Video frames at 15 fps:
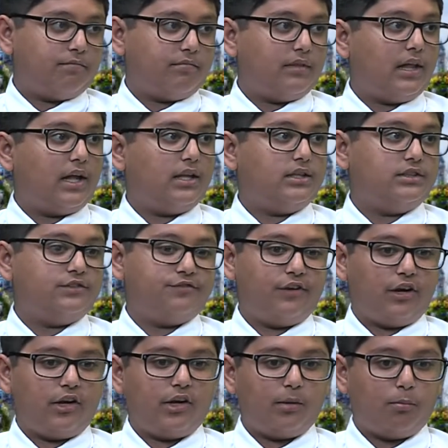That is
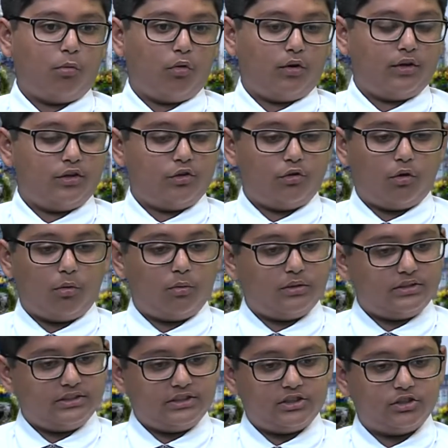very important. You
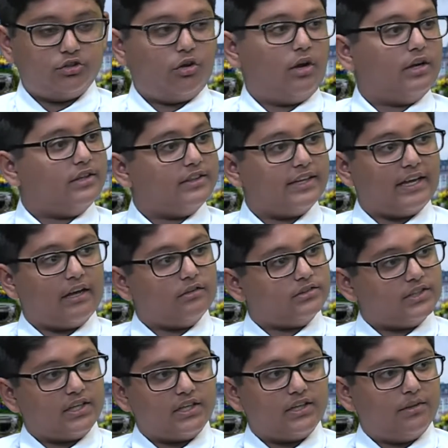always need to know how to think
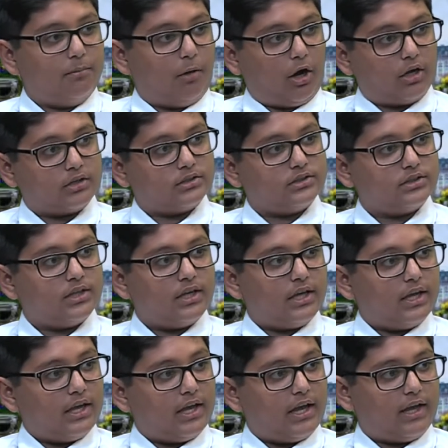outside of the box,
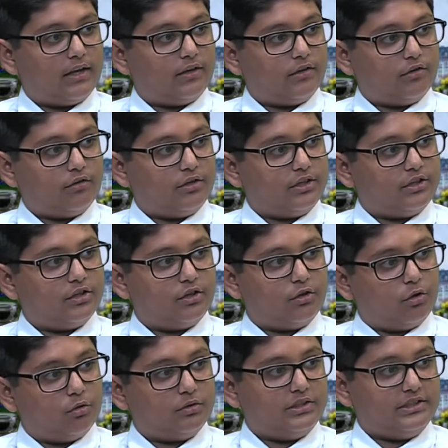and you need to
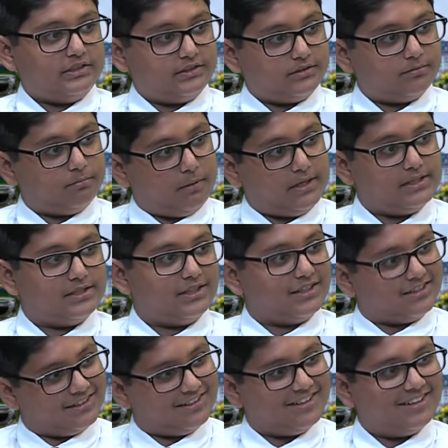know these
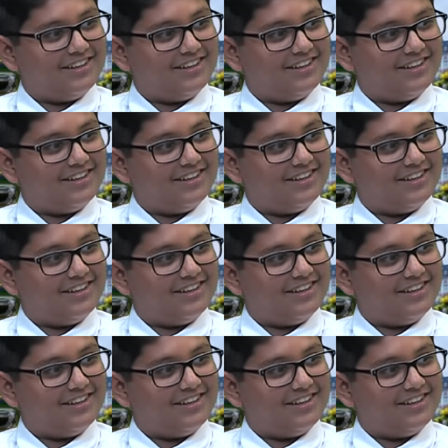basic.